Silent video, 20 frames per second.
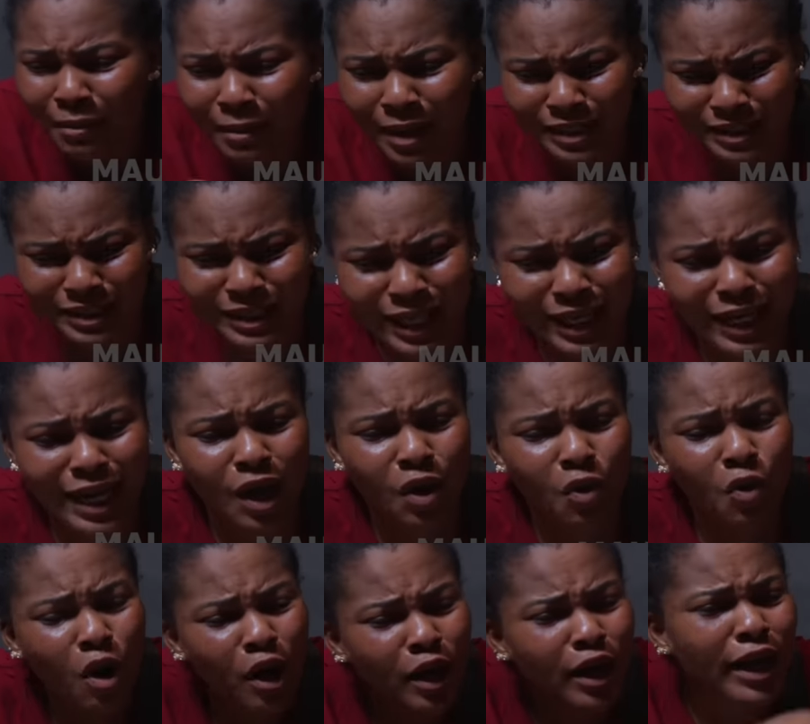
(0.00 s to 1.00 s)
Matana. You
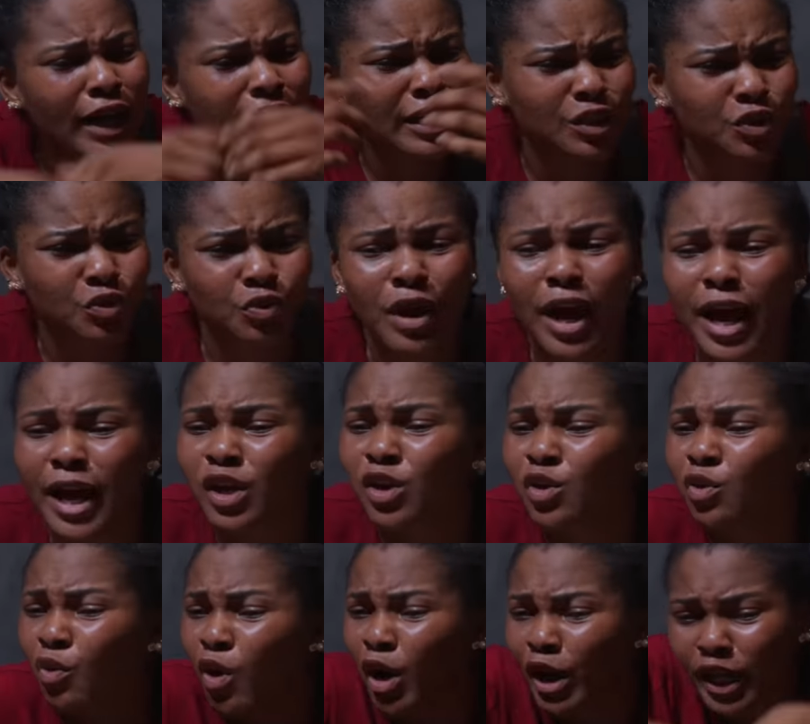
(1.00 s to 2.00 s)
want to swear.
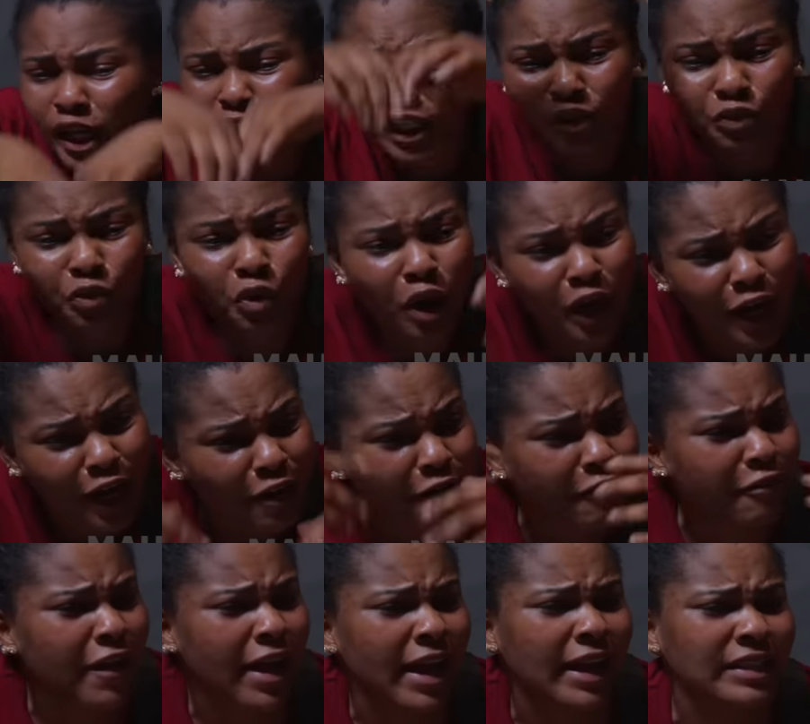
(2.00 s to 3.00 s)
You want to
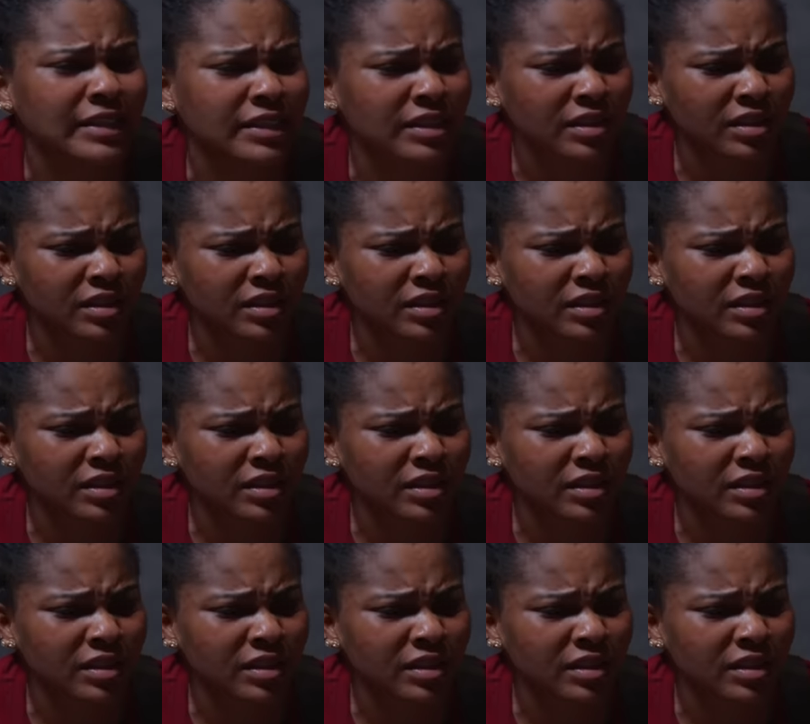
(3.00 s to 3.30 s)
vex.